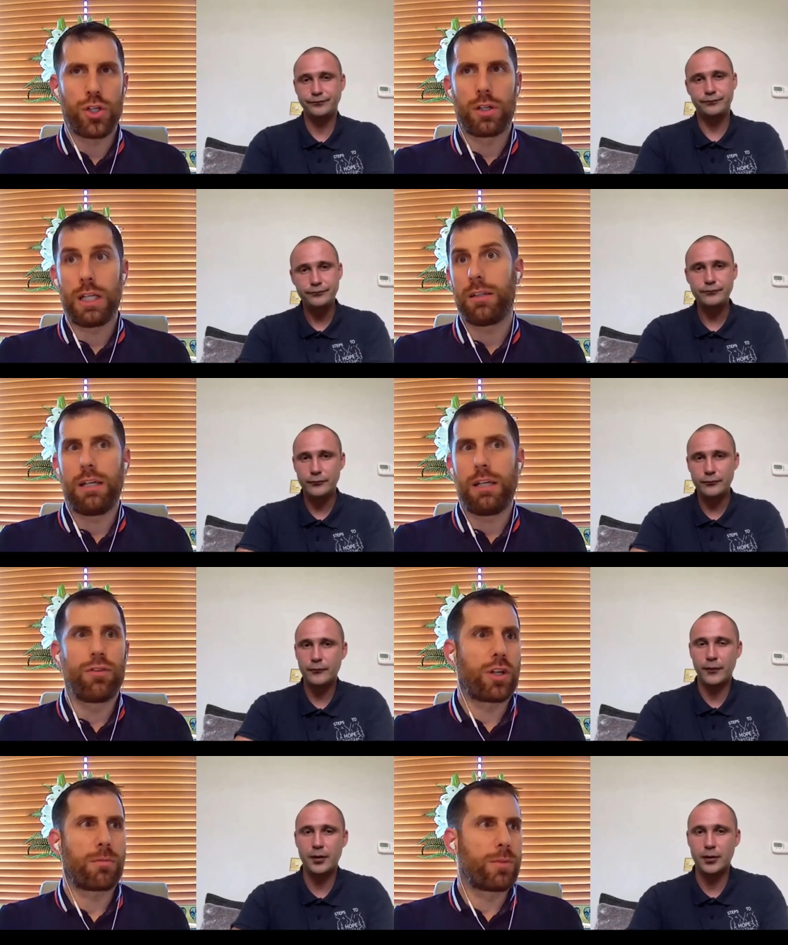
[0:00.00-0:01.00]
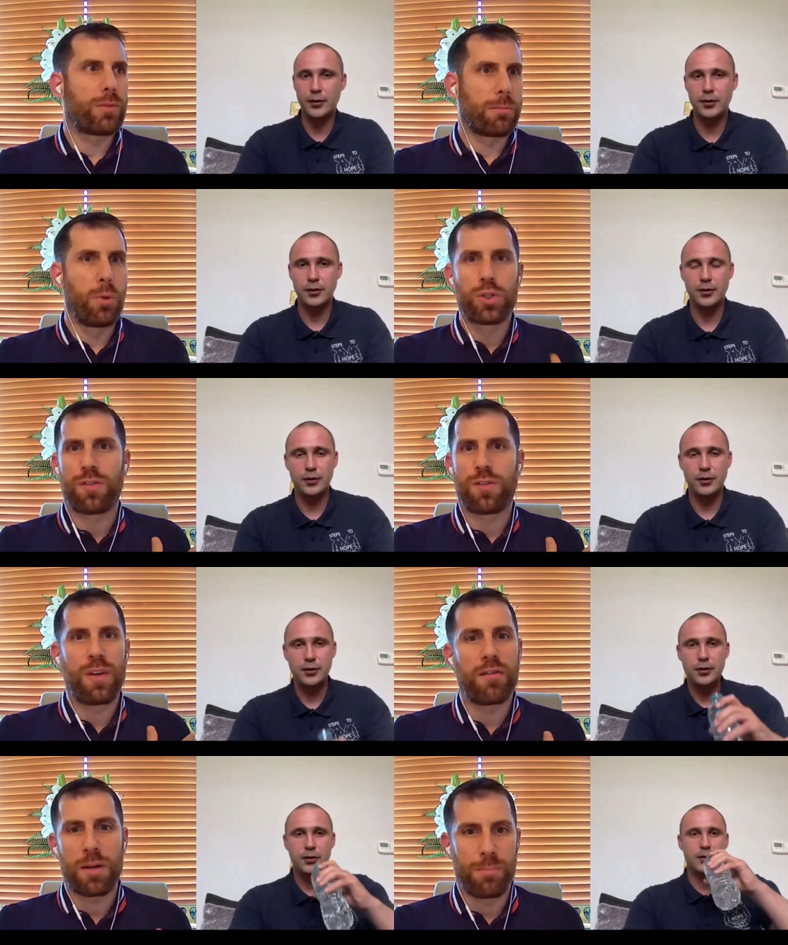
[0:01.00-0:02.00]
Speaker 1: or your even your your most
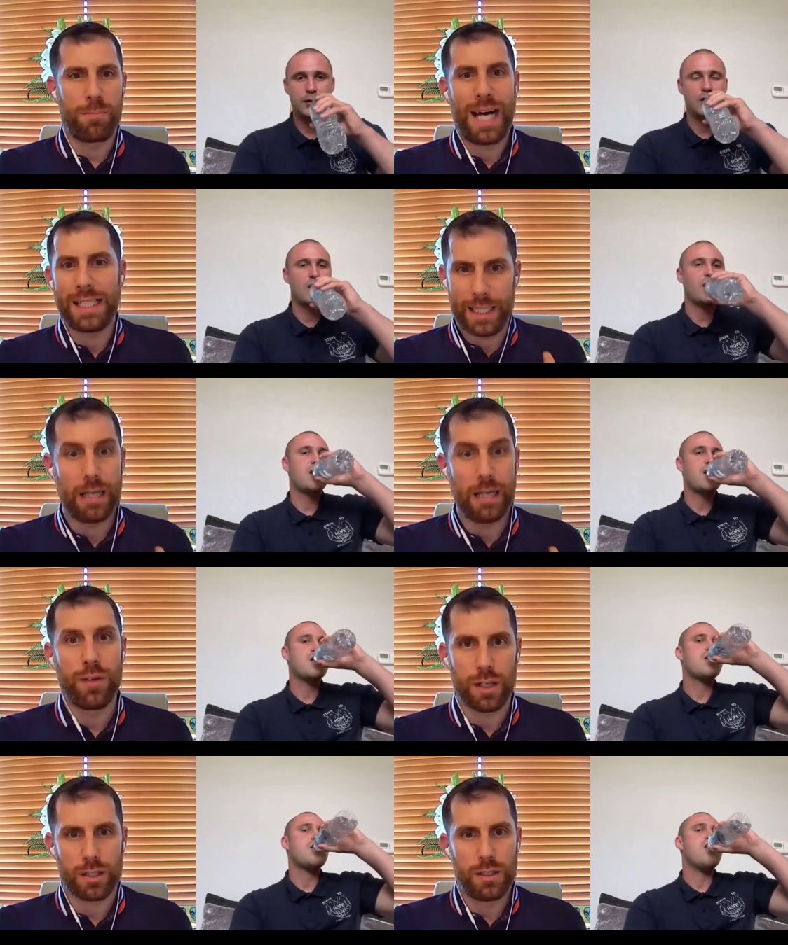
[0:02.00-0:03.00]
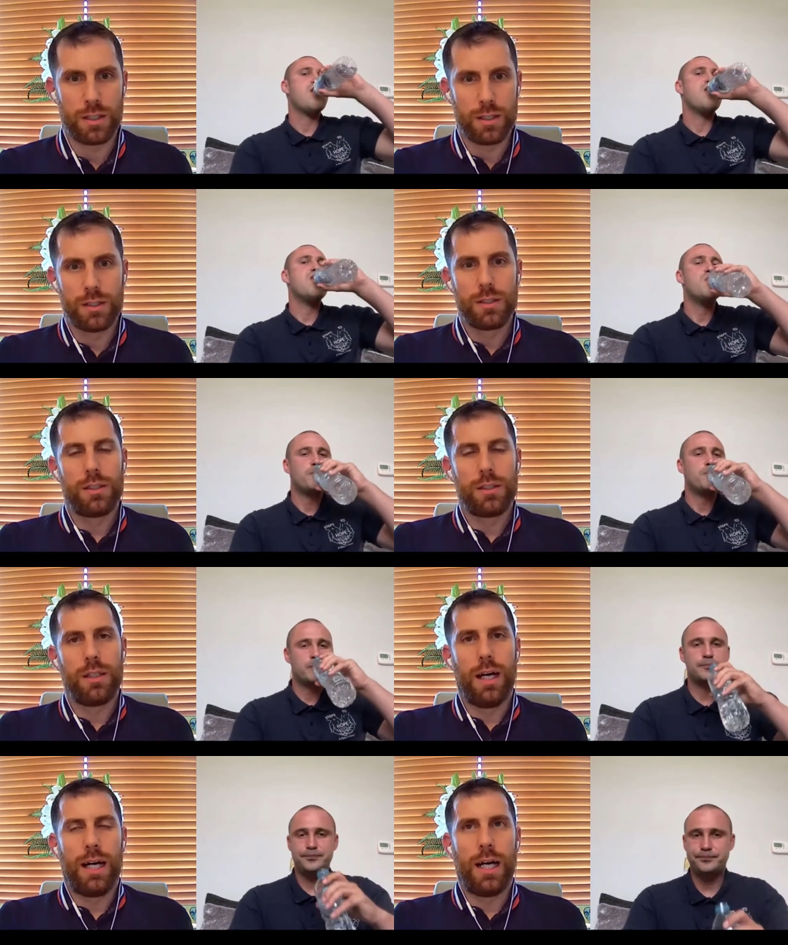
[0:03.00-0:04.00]
favourite band ever
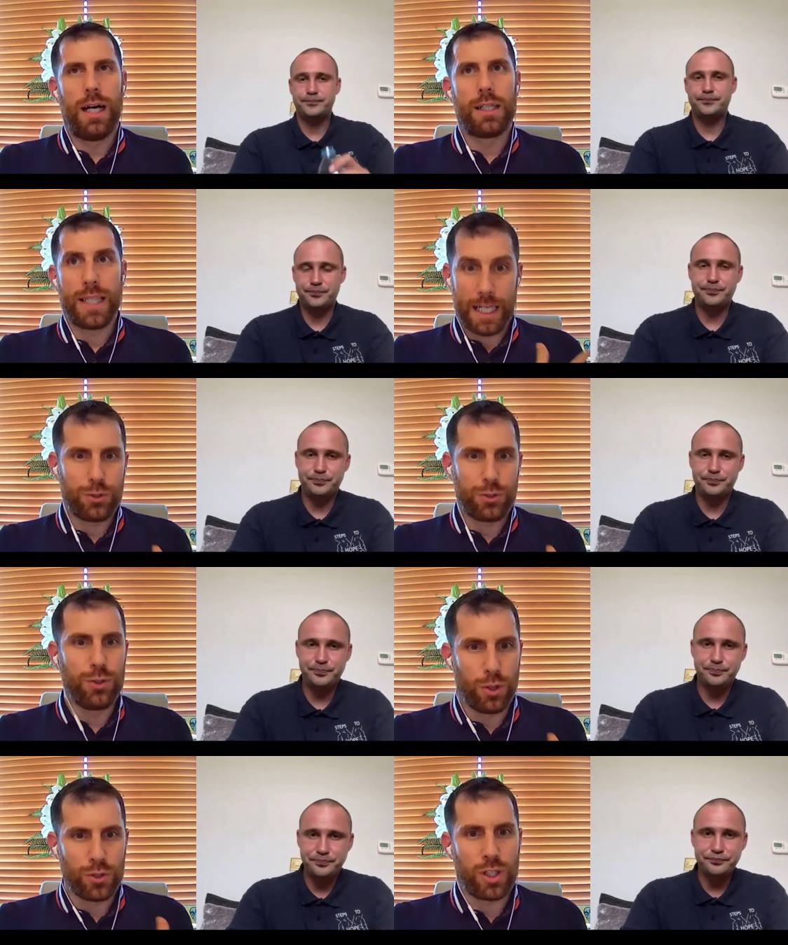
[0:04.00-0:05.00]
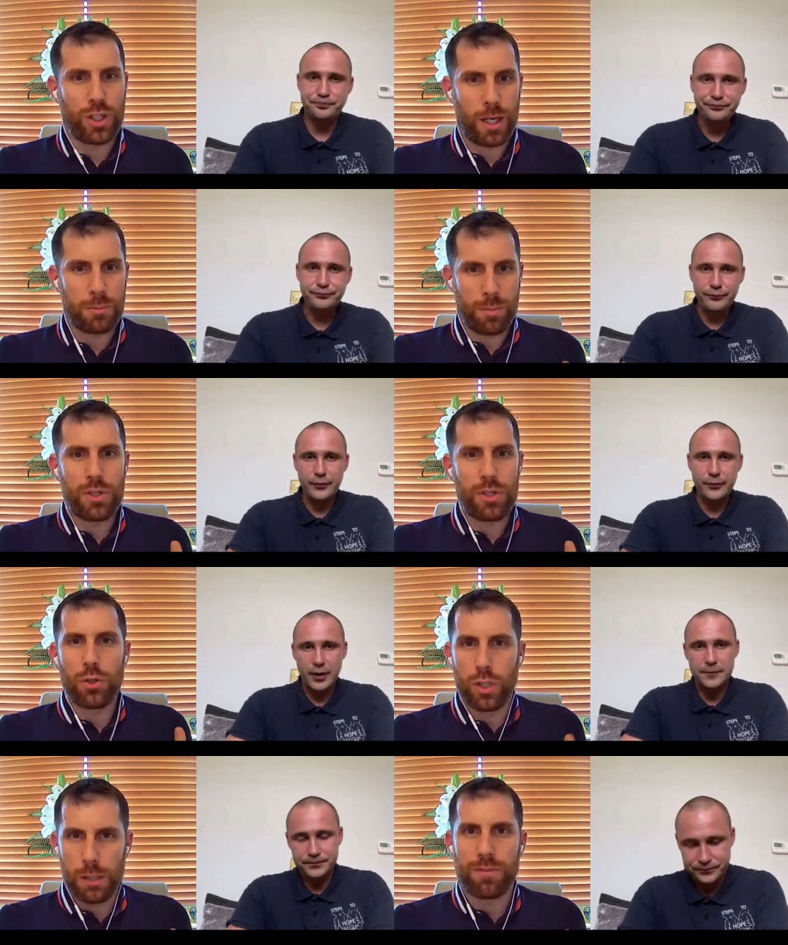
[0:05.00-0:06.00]
tattooed on your arm, something you're
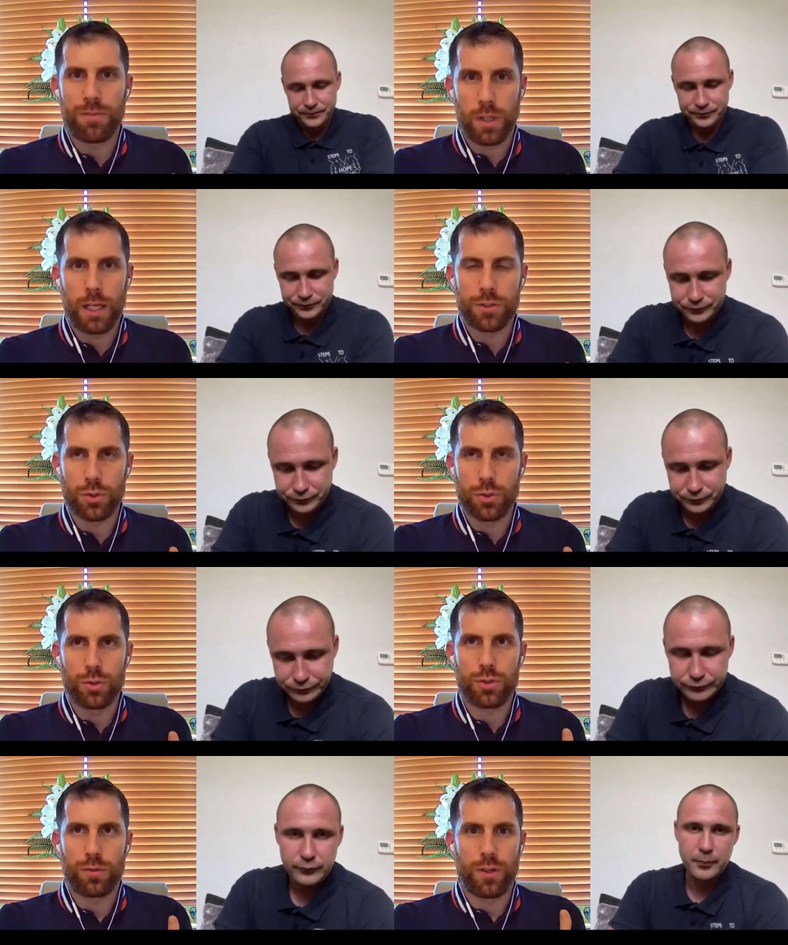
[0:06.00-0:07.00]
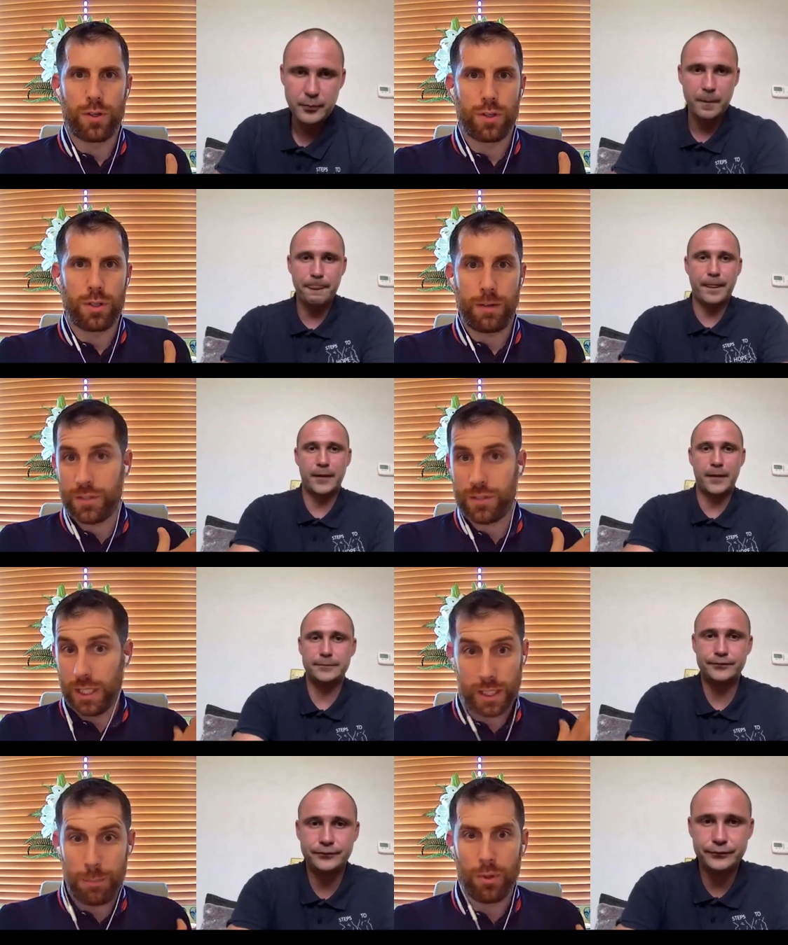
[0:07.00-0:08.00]
going to keep for life. So, so for I've seen
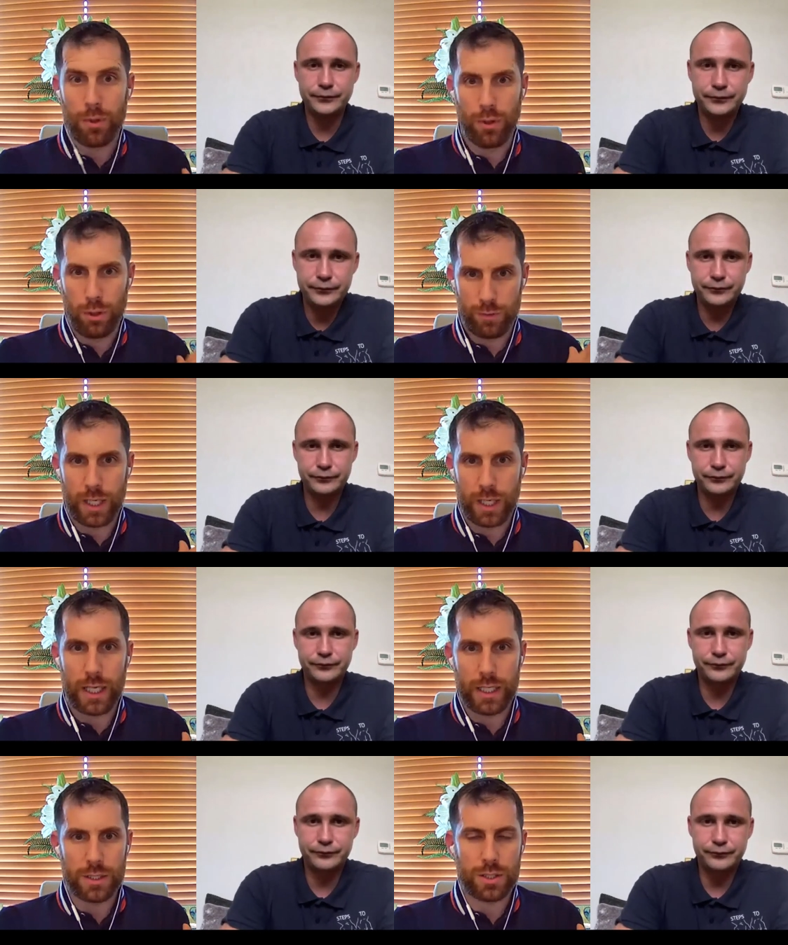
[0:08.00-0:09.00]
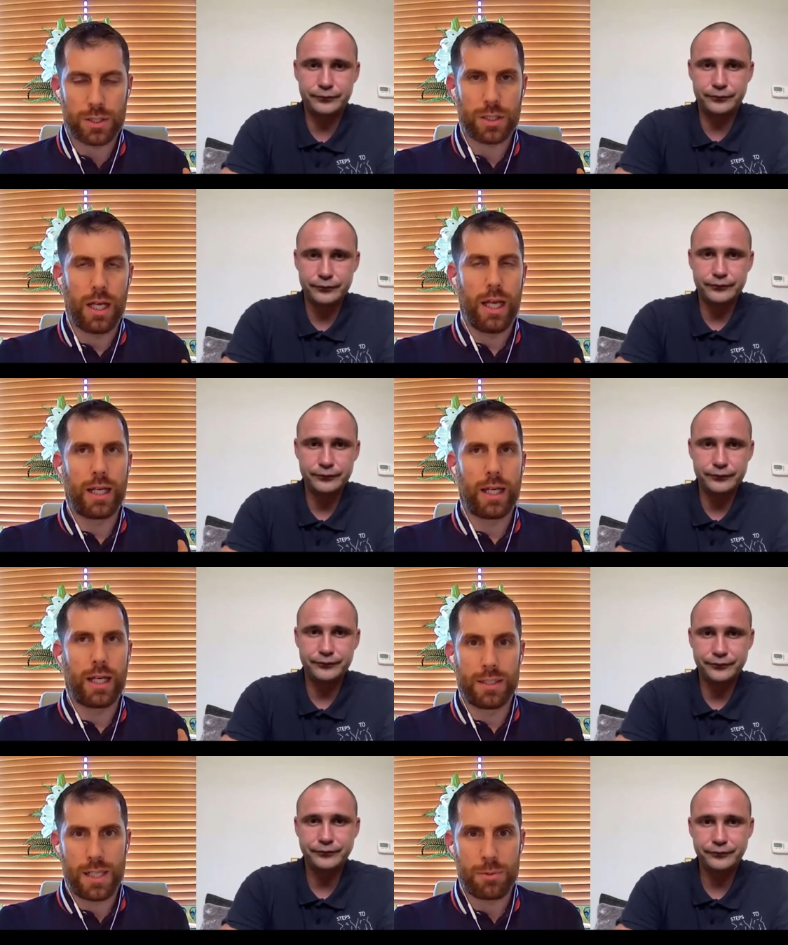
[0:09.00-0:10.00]
a couple of guys uh,
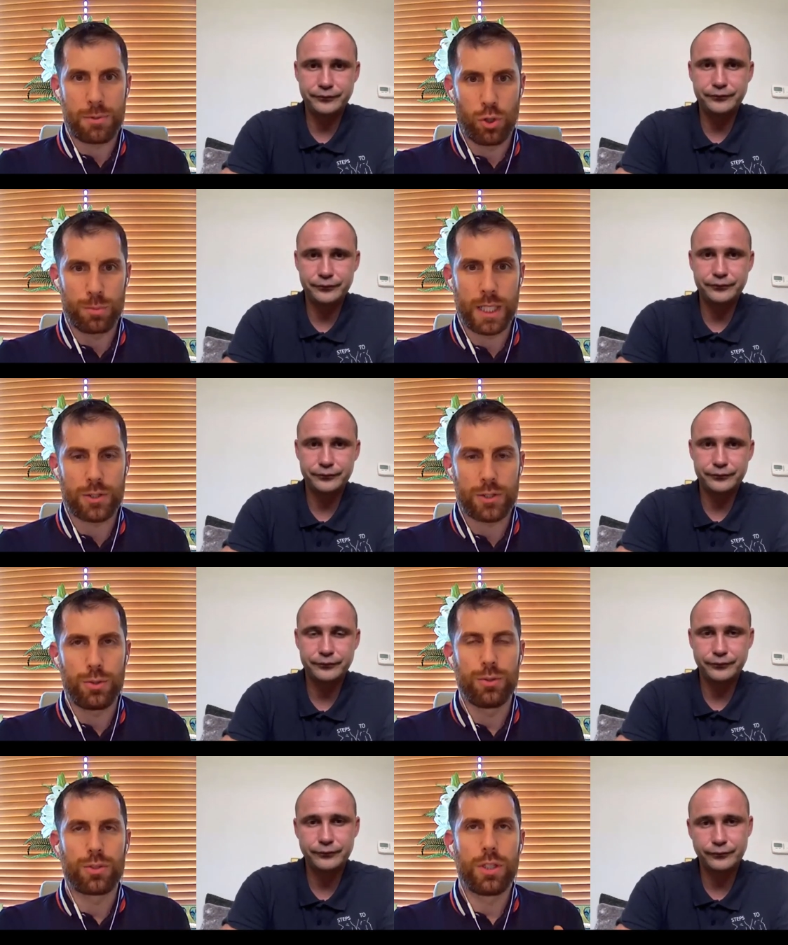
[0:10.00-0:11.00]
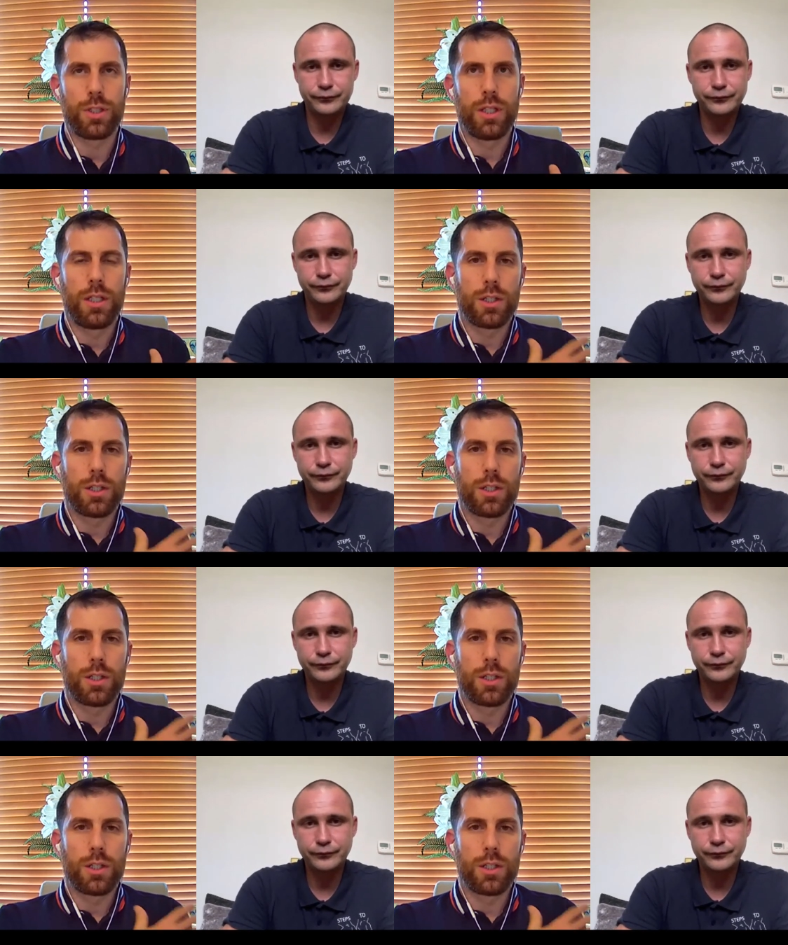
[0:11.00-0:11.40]
getting the steps to hope tattoos.